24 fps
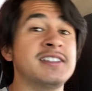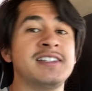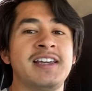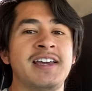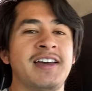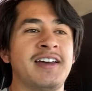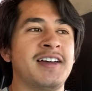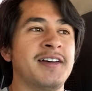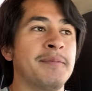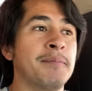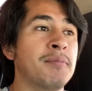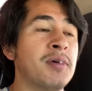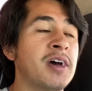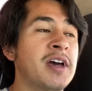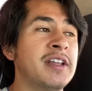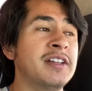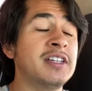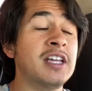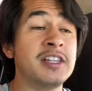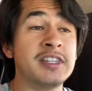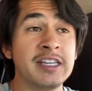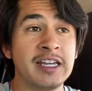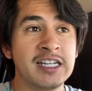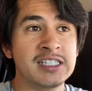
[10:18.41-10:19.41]
Yeah, but
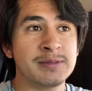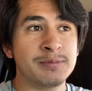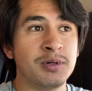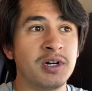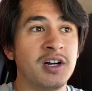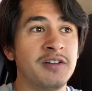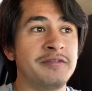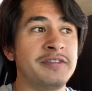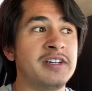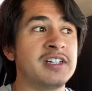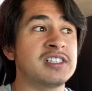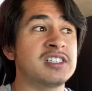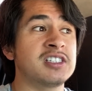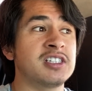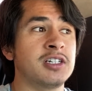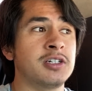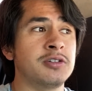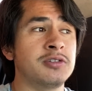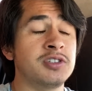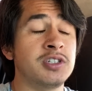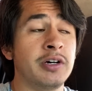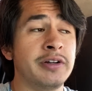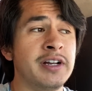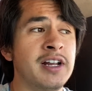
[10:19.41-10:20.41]
nothing is perfect, so
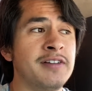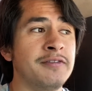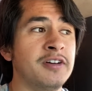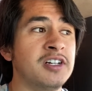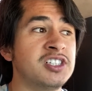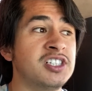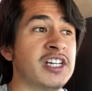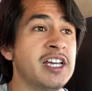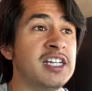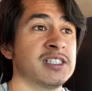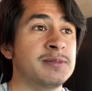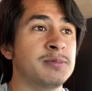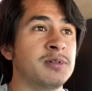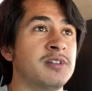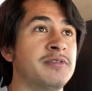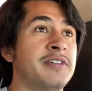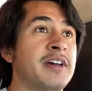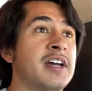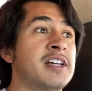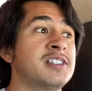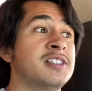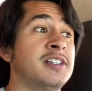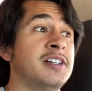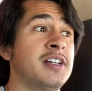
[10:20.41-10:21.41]
don't ever chase
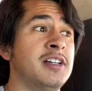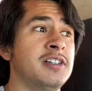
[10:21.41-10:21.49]
perfection,